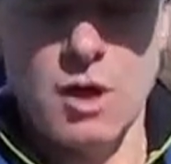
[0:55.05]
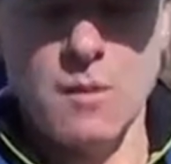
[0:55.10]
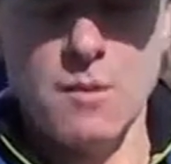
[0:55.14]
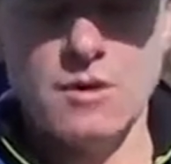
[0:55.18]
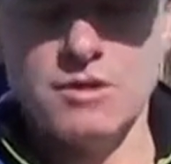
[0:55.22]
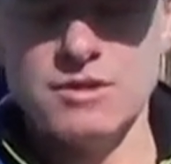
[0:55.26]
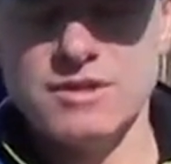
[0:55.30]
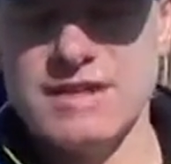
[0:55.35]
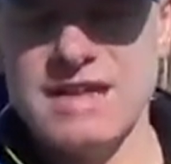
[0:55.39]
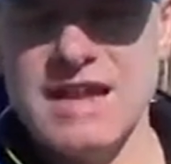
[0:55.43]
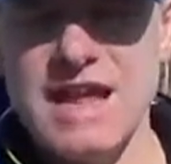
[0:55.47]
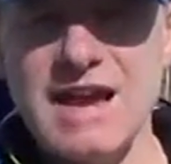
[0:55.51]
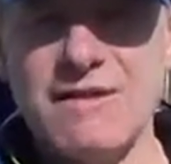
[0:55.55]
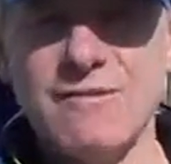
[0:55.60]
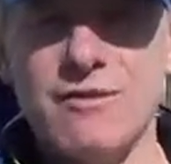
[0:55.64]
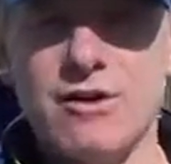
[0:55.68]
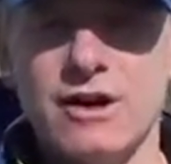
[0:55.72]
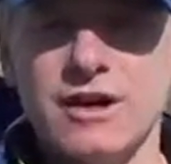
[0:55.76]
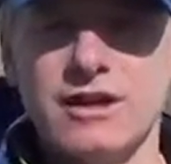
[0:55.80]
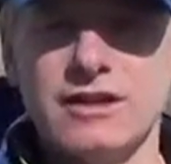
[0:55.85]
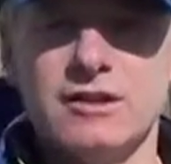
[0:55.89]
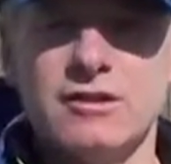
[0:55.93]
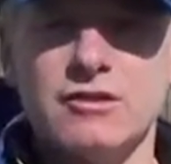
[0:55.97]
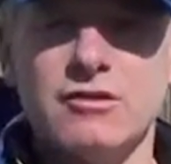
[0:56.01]
Almost
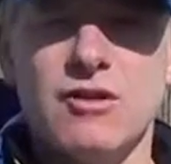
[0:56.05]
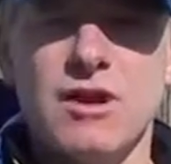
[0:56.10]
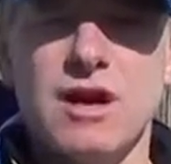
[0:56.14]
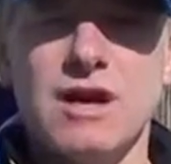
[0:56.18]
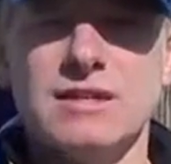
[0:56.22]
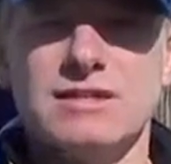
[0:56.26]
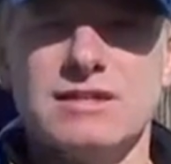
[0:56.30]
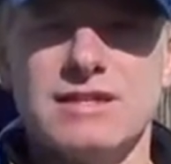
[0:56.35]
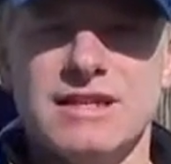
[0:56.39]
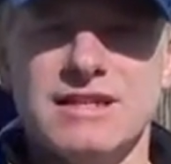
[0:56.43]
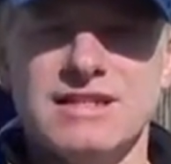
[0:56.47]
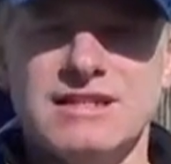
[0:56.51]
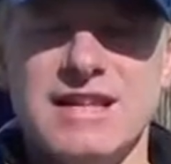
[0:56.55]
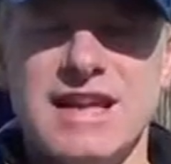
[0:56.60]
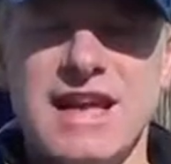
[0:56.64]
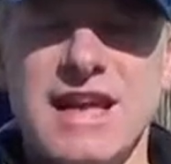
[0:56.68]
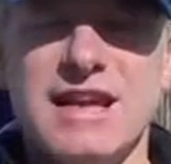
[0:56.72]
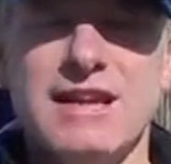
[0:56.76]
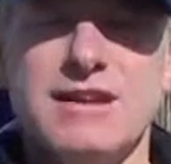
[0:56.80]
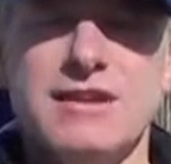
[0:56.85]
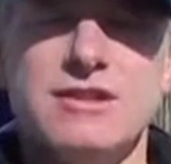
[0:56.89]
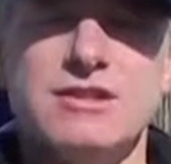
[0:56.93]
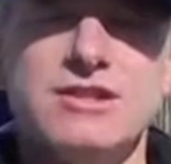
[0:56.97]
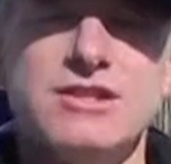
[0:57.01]
never in lacrosse is the
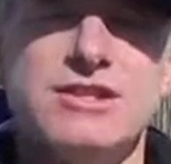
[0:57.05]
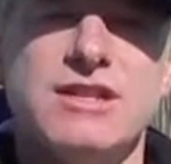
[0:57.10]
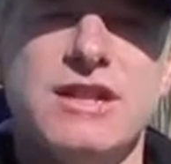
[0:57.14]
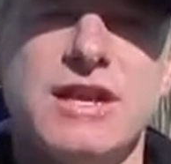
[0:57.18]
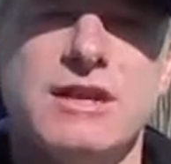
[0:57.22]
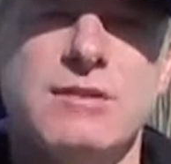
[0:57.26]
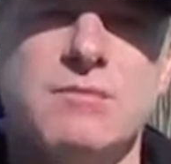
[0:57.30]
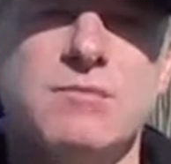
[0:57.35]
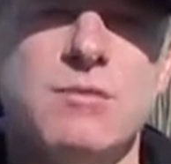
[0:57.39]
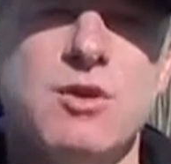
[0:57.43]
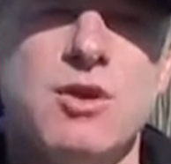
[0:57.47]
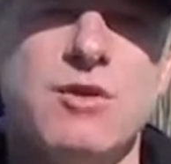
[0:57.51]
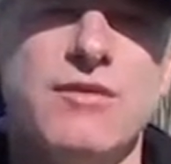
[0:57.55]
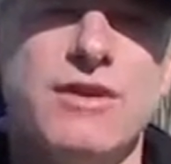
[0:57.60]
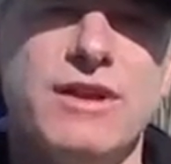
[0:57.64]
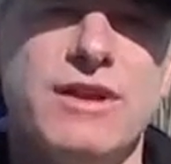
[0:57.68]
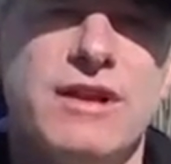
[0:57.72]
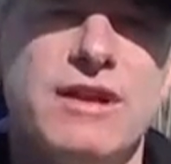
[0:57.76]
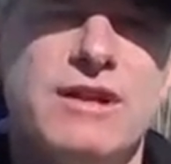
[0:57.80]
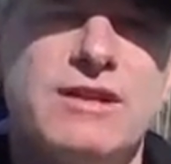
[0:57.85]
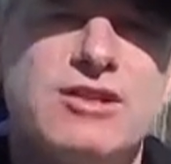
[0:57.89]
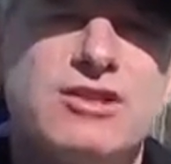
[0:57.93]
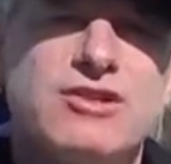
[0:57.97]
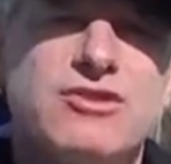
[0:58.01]
head of your stick moving
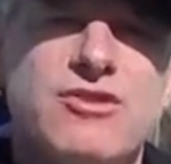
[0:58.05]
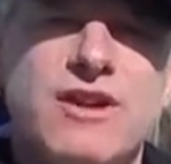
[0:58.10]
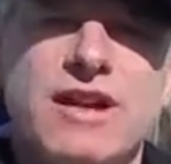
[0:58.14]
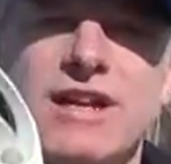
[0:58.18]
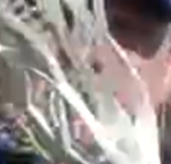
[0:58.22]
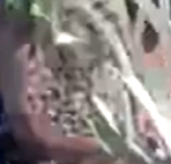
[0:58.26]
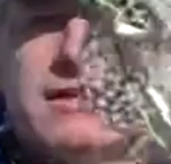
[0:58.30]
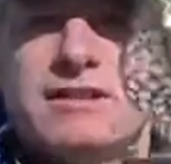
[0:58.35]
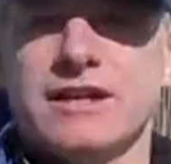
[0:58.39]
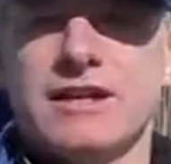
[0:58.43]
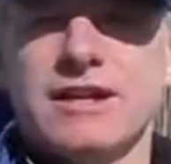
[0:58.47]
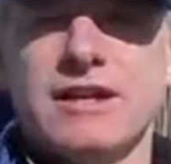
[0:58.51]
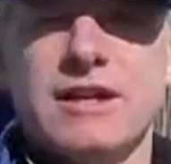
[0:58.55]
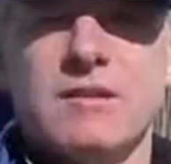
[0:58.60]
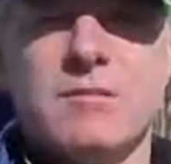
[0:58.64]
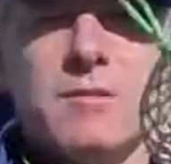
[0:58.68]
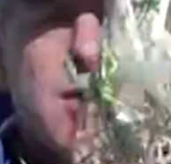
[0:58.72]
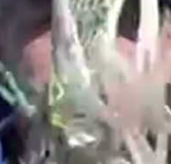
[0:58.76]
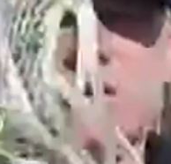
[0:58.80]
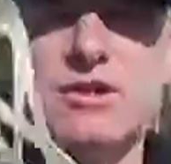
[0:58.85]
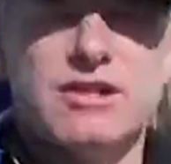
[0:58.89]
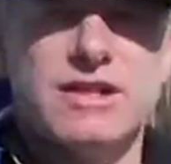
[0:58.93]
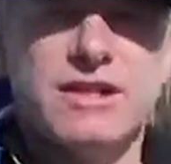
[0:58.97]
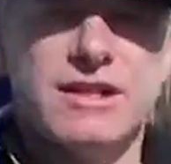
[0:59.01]
in a straight and linear
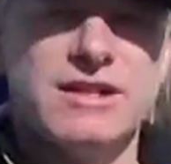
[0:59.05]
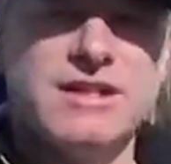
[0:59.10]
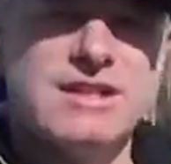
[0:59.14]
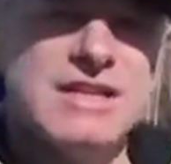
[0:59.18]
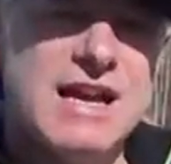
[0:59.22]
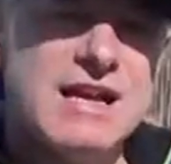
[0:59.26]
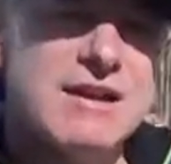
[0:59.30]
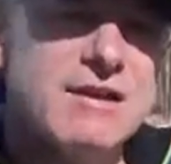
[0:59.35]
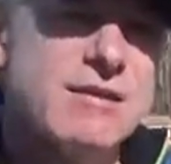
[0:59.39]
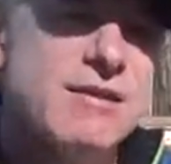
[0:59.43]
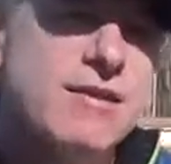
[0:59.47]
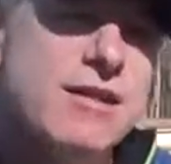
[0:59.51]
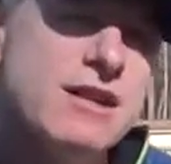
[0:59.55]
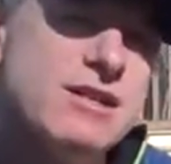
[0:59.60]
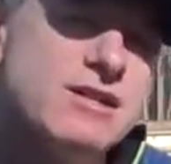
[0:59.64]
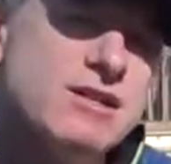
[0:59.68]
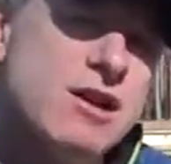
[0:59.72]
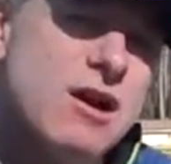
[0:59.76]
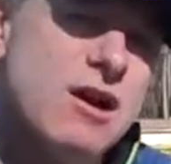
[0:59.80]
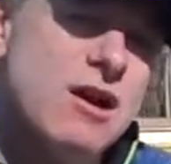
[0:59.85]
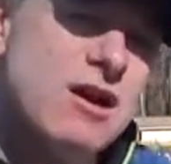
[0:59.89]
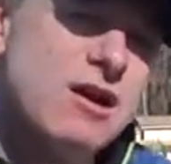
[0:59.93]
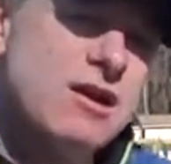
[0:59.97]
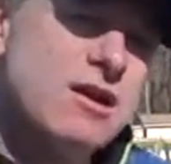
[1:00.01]
motion. It's either this
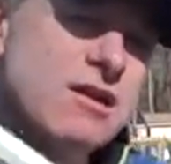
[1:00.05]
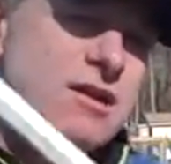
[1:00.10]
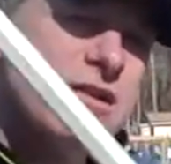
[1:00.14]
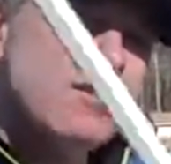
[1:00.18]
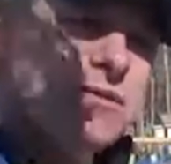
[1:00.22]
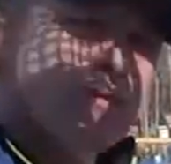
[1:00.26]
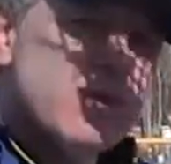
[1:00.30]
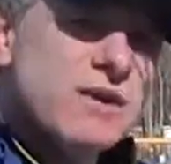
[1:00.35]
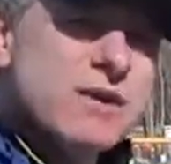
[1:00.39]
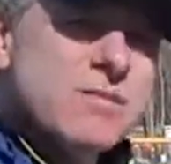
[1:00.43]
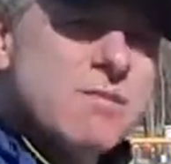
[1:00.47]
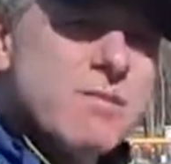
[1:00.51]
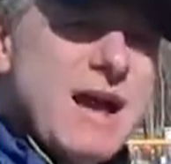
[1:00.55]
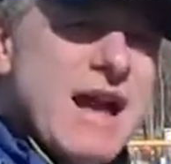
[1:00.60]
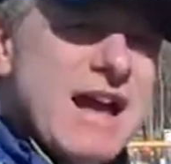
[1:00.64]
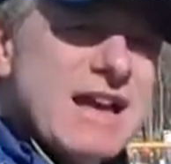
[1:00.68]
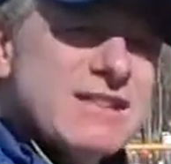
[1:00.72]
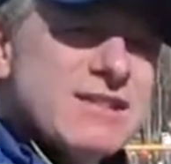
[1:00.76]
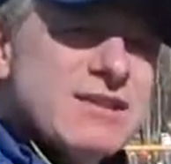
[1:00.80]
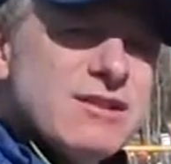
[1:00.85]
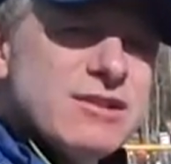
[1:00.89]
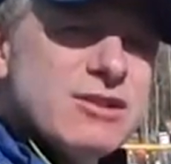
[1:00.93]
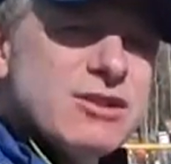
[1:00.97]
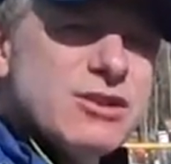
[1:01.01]
arc when you're
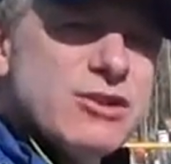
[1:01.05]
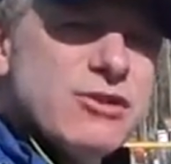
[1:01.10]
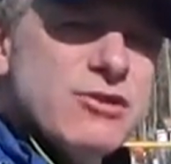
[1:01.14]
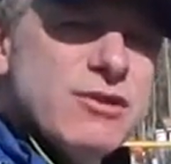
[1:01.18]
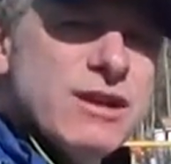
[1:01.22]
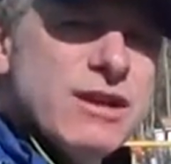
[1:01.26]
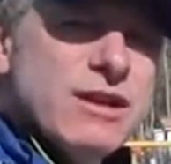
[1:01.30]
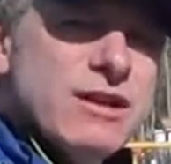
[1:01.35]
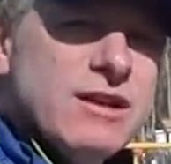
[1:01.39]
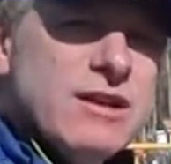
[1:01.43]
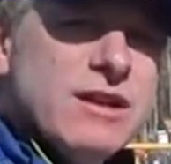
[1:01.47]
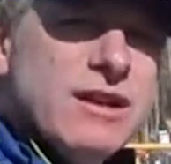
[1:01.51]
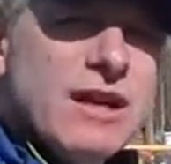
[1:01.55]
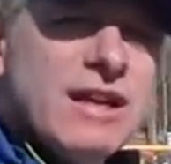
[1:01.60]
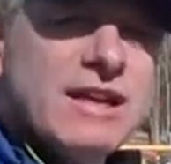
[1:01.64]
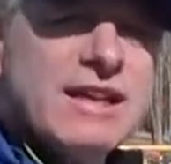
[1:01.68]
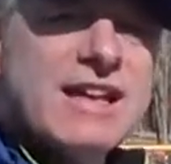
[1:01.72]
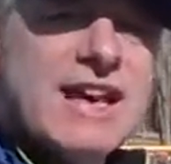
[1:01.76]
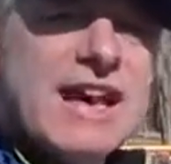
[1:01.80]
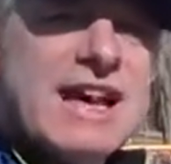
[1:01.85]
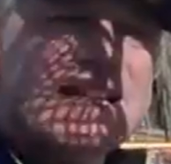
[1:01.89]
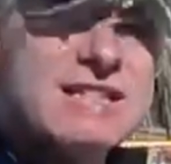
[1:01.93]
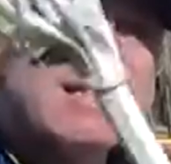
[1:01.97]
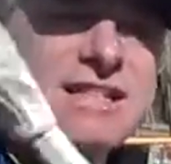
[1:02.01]
passing or shooting
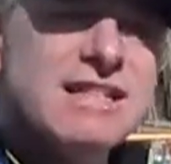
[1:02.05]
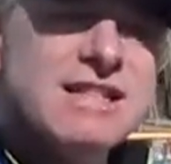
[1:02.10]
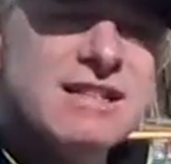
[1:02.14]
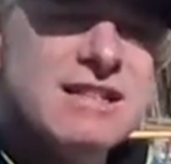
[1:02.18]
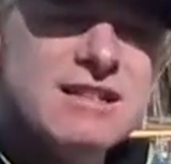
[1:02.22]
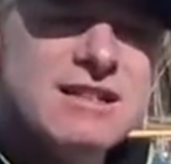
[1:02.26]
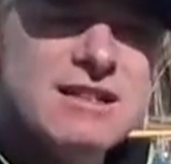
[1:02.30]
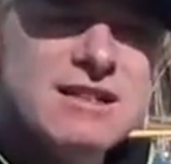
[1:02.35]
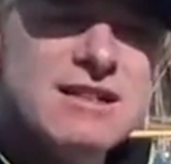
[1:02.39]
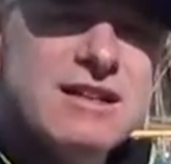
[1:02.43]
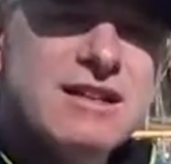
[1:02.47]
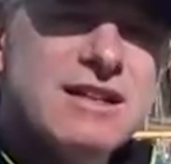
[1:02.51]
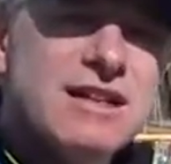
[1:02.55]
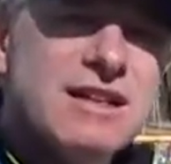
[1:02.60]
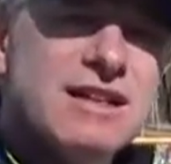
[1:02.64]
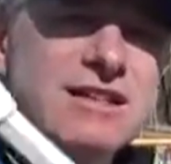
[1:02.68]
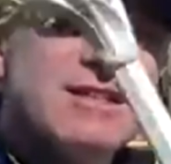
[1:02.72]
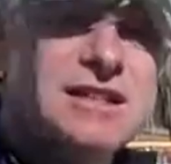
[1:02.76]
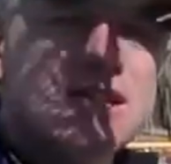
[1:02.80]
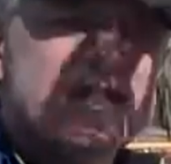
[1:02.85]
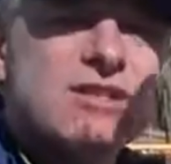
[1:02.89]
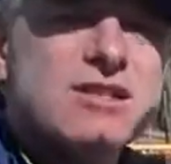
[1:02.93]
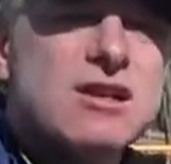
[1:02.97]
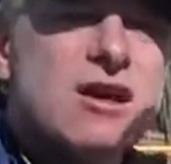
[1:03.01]
and catching,
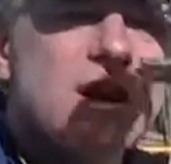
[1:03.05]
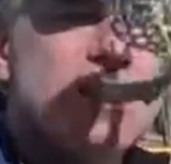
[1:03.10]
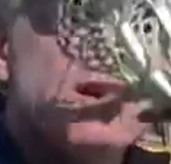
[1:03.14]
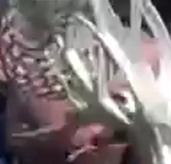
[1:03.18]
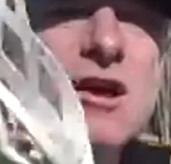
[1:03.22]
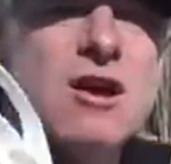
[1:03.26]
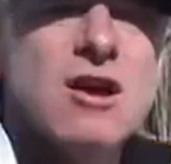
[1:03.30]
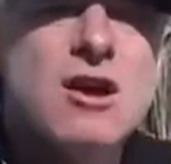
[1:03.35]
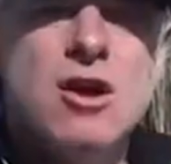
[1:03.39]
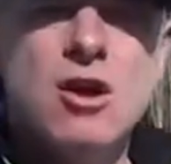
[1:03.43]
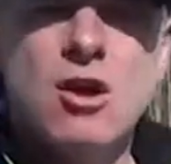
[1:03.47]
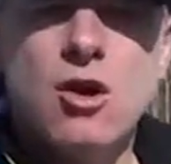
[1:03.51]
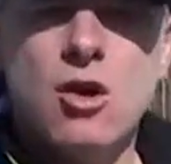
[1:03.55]
it's this arc,